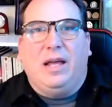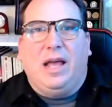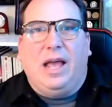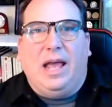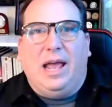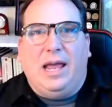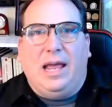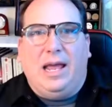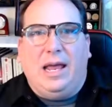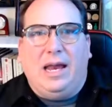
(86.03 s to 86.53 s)

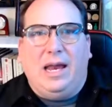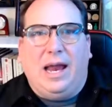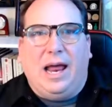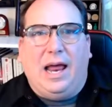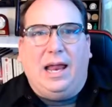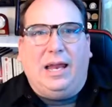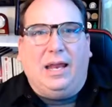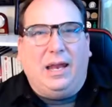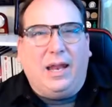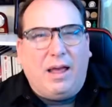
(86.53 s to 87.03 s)
and I
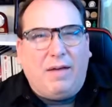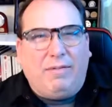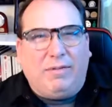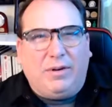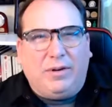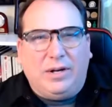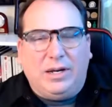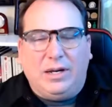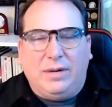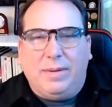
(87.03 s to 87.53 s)
love
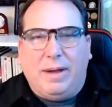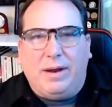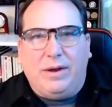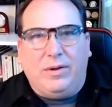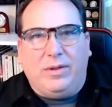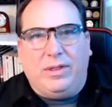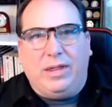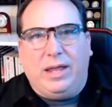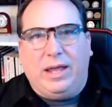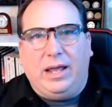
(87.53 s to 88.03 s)
learning about
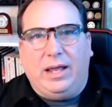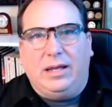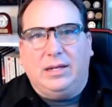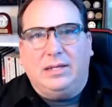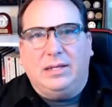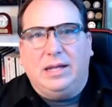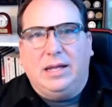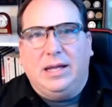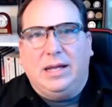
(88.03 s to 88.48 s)
new things.